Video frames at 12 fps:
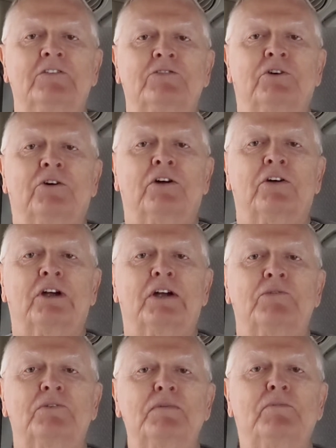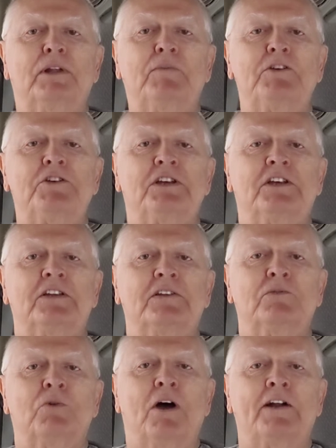for replenishing the
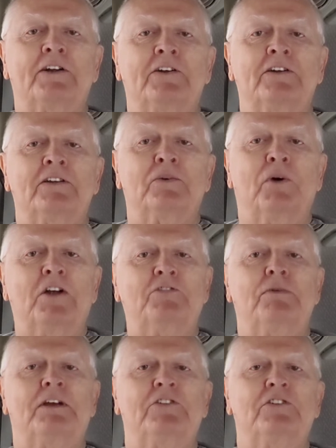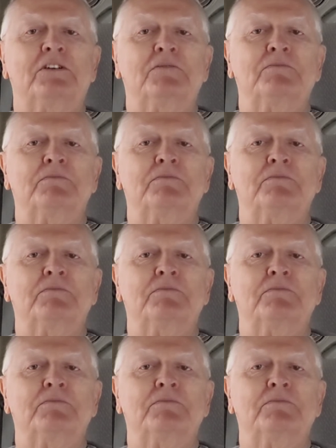water in the wash basin.